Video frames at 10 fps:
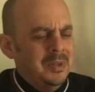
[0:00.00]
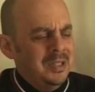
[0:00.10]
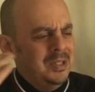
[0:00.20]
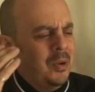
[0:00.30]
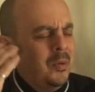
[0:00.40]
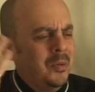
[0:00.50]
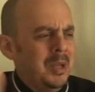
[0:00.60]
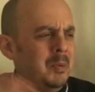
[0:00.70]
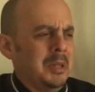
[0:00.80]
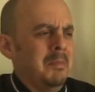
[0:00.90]
This whole
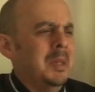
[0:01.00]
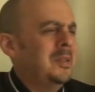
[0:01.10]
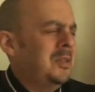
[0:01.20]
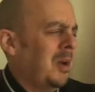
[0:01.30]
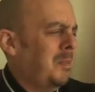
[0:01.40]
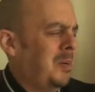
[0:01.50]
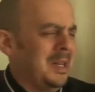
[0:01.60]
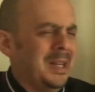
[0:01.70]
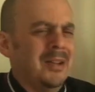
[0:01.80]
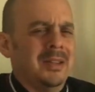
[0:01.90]
thing with the military
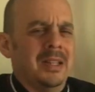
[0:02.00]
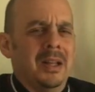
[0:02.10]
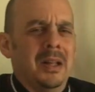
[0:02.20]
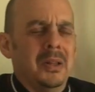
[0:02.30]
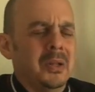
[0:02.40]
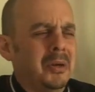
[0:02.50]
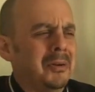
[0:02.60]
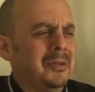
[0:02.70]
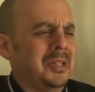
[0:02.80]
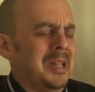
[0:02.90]
putting out the
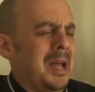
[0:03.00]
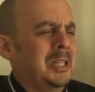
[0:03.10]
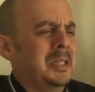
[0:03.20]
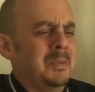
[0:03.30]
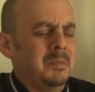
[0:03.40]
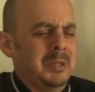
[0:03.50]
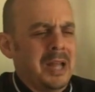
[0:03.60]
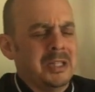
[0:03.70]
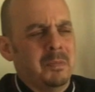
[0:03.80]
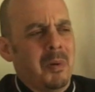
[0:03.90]
alerts, and
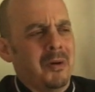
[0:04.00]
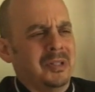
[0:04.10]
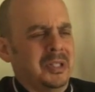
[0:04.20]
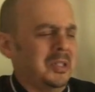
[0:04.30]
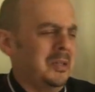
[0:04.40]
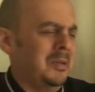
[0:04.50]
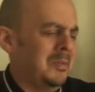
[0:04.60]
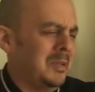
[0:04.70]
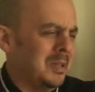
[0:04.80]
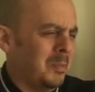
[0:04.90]
that sparks
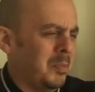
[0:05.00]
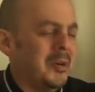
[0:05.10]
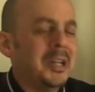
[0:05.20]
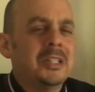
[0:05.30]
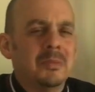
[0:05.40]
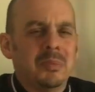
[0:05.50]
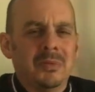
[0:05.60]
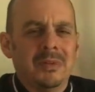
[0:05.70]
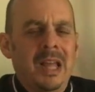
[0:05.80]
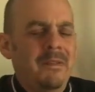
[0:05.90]
the
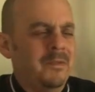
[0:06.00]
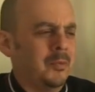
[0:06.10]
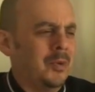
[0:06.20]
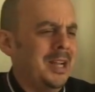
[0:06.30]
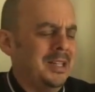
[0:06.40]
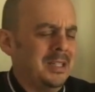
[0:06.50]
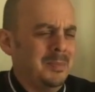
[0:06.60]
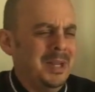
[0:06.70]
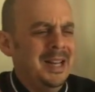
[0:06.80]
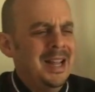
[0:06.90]
predictable left-right
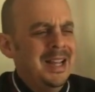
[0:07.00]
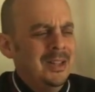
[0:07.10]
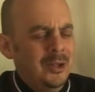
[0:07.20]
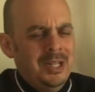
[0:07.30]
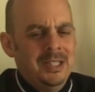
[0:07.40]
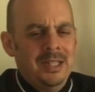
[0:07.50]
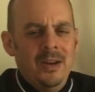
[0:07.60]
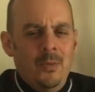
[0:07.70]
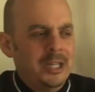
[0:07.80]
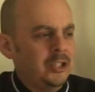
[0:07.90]
debate. Look, he's
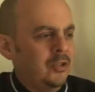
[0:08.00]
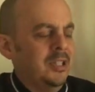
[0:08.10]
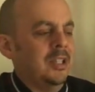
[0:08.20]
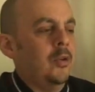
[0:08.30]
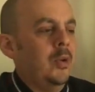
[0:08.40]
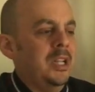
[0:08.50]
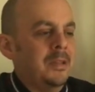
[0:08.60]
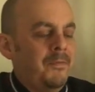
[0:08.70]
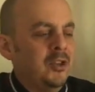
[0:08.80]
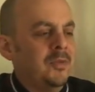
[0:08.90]
not a white shooter. First
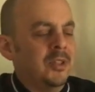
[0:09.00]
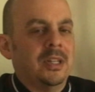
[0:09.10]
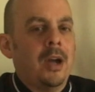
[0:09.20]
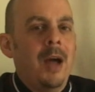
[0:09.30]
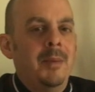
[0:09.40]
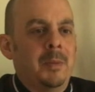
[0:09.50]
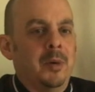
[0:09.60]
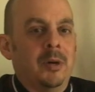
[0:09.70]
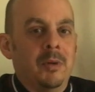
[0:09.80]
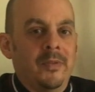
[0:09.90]
of all, it's a comic
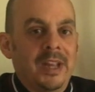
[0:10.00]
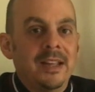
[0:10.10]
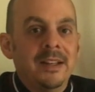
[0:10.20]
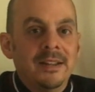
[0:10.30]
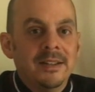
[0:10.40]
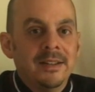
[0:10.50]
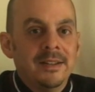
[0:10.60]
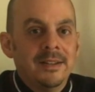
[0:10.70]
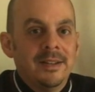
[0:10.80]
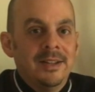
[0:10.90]
book movie.
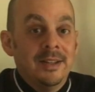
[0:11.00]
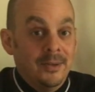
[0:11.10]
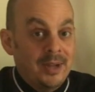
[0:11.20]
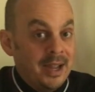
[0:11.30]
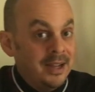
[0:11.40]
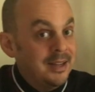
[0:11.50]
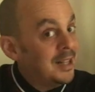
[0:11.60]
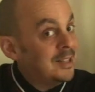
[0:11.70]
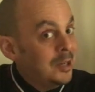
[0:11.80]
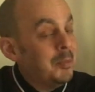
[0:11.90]
Okay,
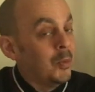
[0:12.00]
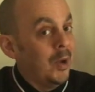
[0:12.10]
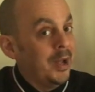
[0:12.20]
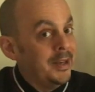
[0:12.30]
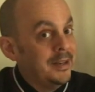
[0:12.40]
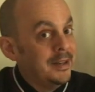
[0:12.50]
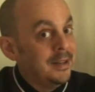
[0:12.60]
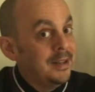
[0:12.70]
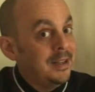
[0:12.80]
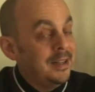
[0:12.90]
that's number one.
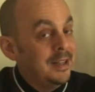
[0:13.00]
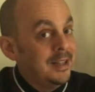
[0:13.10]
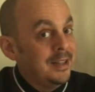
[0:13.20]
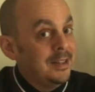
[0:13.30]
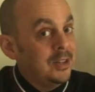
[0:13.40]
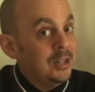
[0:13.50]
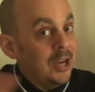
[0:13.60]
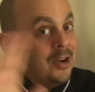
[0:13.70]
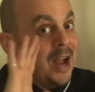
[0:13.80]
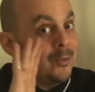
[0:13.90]

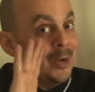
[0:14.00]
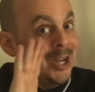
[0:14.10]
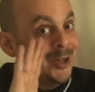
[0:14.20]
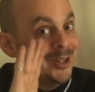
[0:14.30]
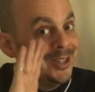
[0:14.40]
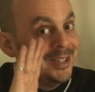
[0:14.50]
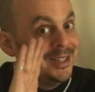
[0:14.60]
They're not real.